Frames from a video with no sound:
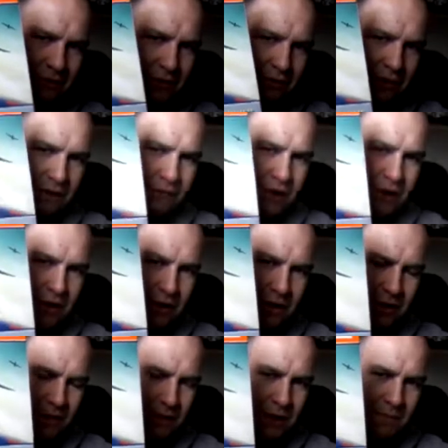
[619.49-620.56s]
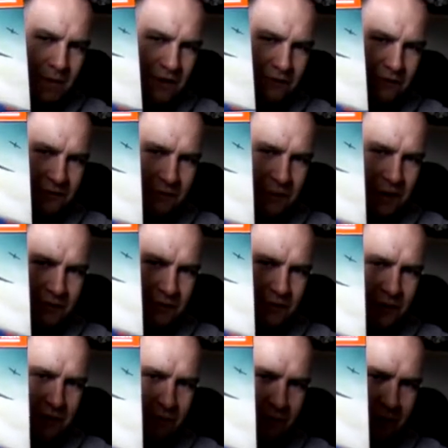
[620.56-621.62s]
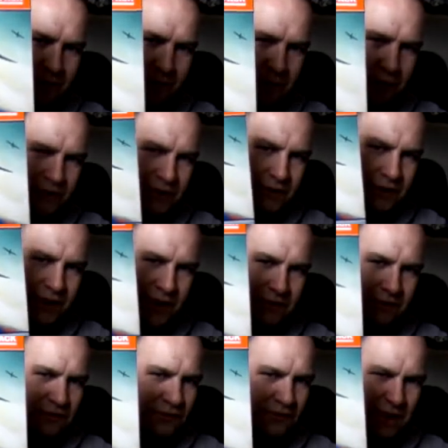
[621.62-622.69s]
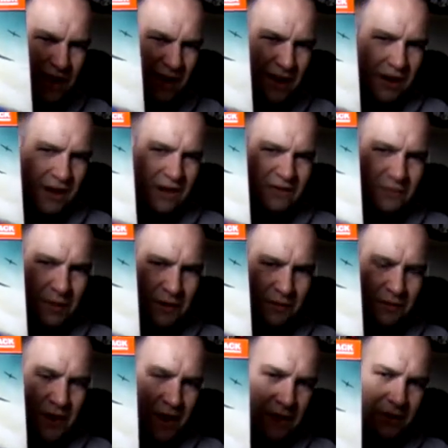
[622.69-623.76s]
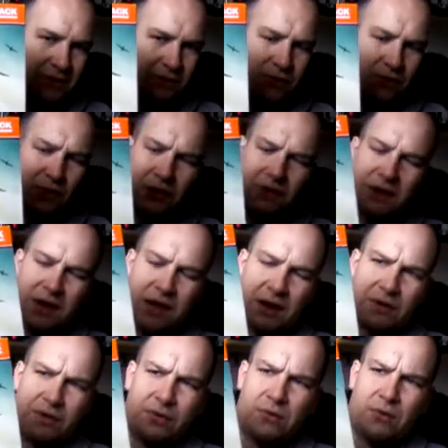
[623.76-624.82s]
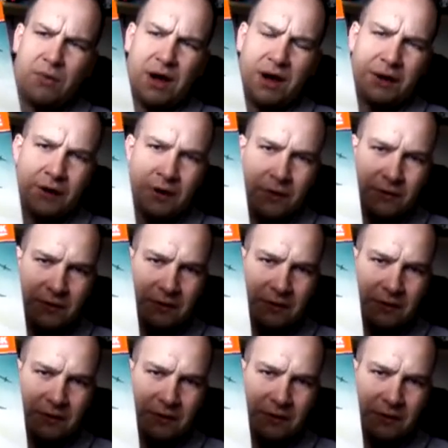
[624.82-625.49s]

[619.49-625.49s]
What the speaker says: So I've got a Messerschmitt, so I wanted to just get just a Spitfire, and I saw this kit and I thought, why not?